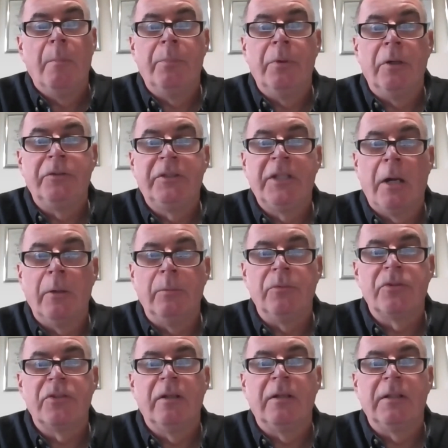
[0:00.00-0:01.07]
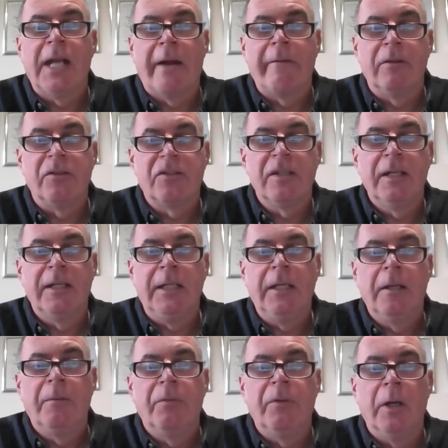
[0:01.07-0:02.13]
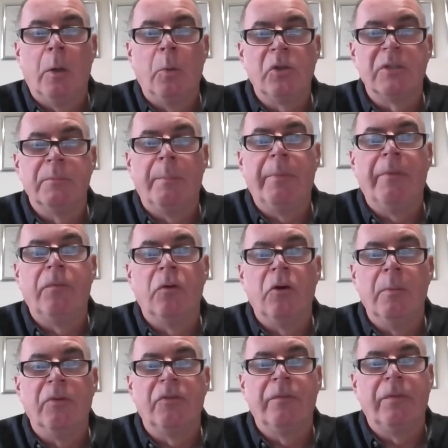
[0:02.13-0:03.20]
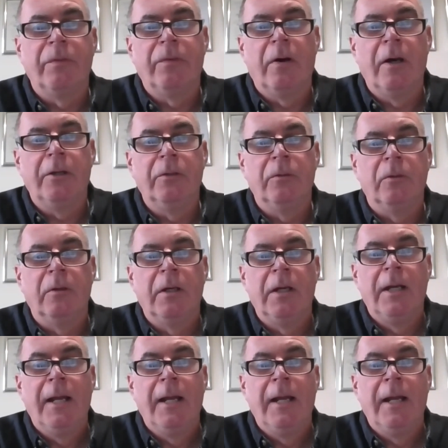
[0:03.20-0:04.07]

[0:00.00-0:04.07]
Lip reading: but don't guarantee the ultimate performance of the fire door.